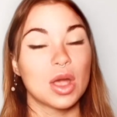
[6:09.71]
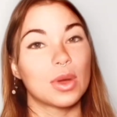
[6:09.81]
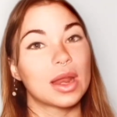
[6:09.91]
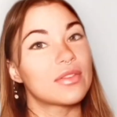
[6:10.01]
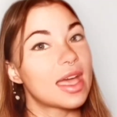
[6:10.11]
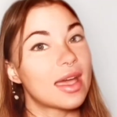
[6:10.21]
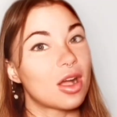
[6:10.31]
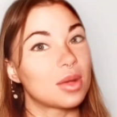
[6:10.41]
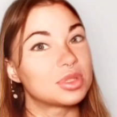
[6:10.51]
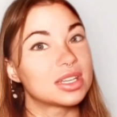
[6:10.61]
whenever that
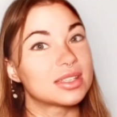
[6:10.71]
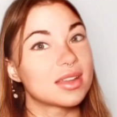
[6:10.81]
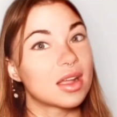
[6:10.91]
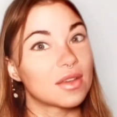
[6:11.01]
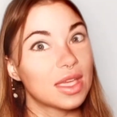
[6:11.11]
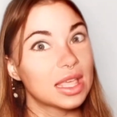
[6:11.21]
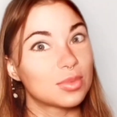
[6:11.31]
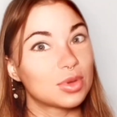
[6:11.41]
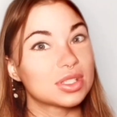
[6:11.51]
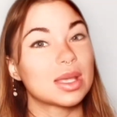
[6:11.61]
option is not
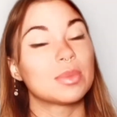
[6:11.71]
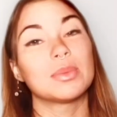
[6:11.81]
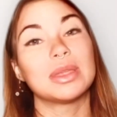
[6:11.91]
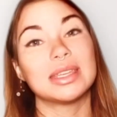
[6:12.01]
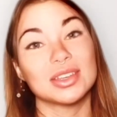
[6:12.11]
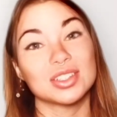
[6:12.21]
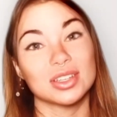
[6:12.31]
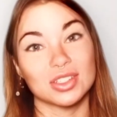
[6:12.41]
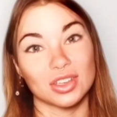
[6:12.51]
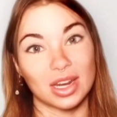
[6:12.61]
available, supplementation
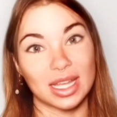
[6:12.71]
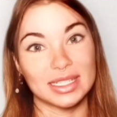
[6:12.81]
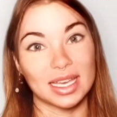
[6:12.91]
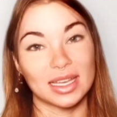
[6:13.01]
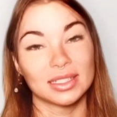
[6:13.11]
is a good idea.